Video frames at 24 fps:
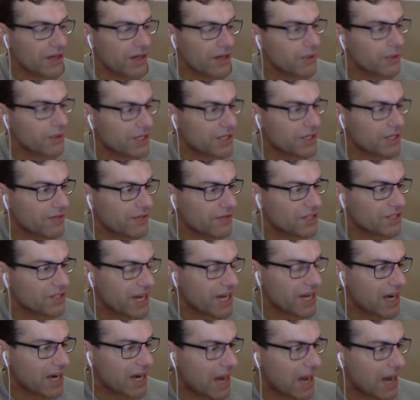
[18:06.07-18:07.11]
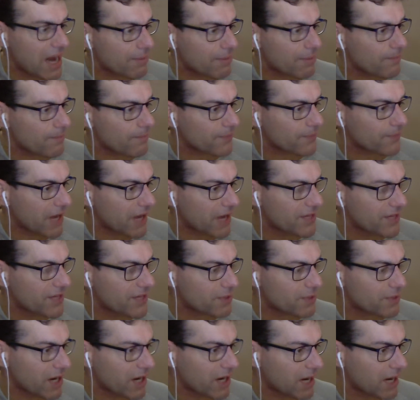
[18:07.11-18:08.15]
question of the second lap. And this
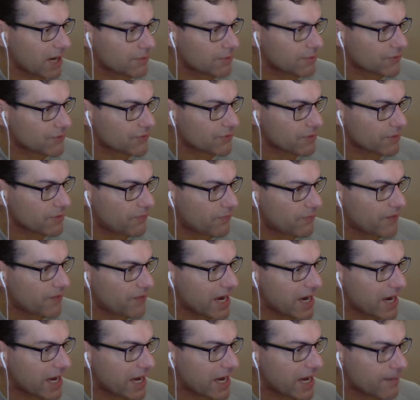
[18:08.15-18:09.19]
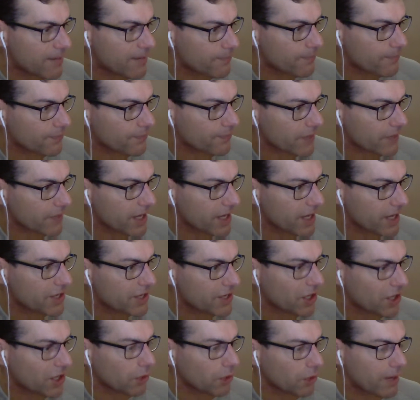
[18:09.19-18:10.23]
one comes from Finley in
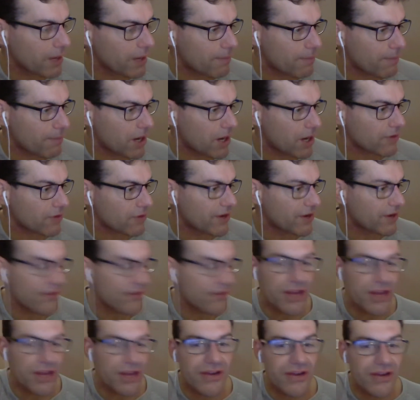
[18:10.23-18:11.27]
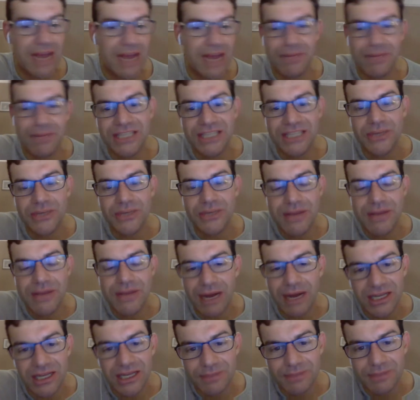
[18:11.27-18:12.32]
Colwick Parkrun in the UK. Please do
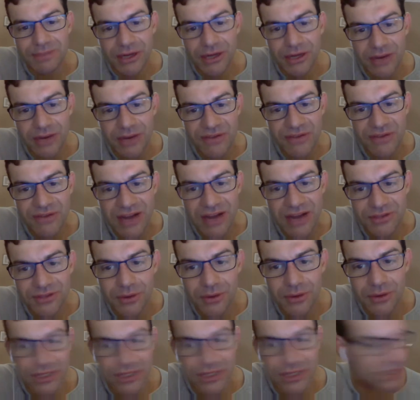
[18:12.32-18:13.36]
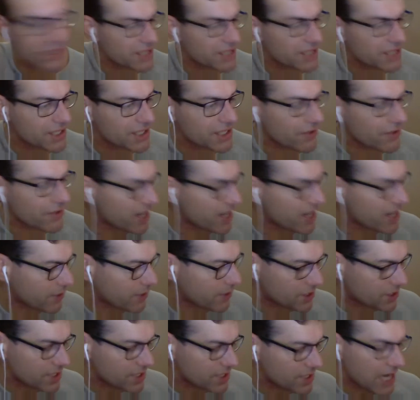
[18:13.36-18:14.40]
email us, by the way, if you have some questions. These are great
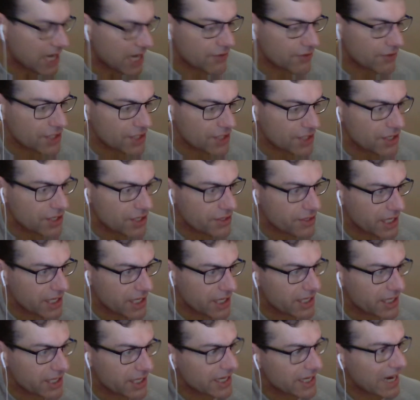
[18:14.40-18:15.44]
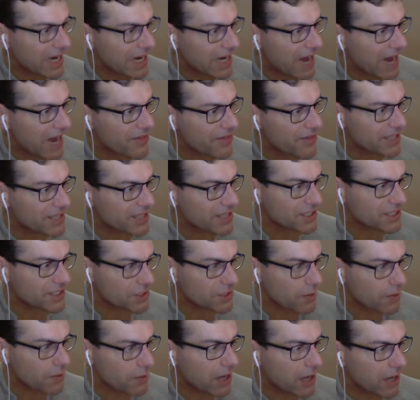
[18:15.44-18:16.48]
questions. Andrew's in New Zealand, and this is as
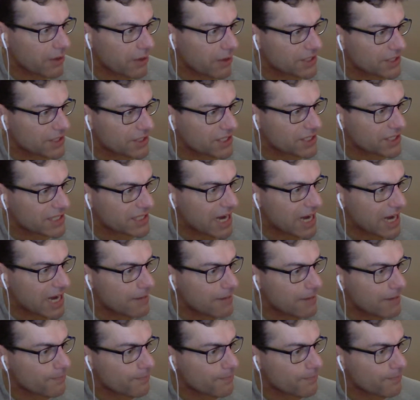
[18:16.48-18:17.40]
well. Question 10.